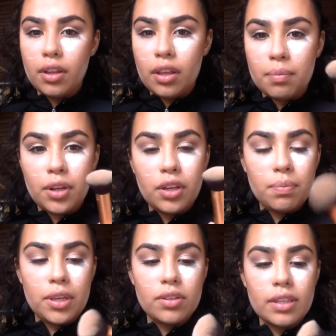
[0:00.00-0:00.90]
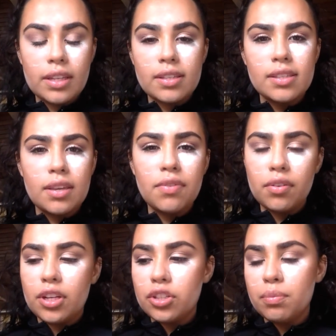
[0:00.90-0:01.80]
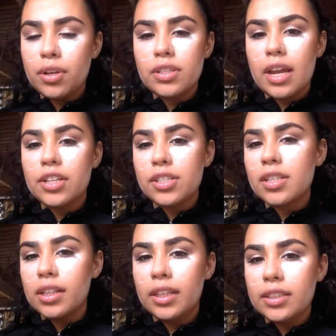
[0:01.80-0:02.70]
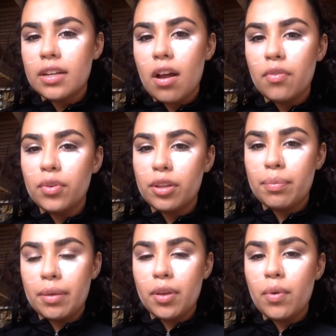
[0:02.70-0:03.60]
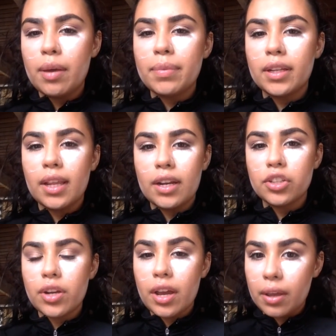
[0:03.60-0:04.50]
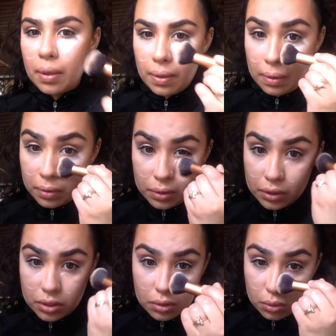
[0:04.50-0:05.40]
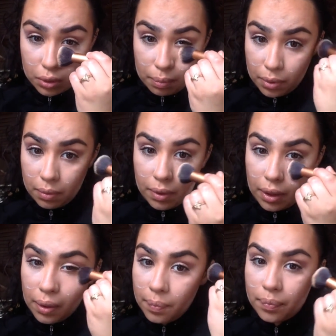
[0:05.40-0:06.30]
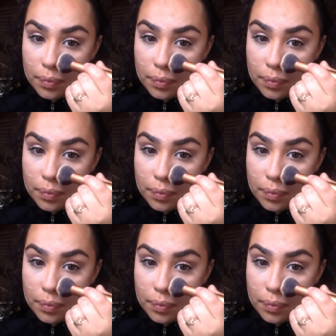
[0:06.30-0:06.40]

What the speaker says: I'm going to be using that same foundation brush. I just cleaned it off with a baby wipe and let it dry. So I just swipe it away.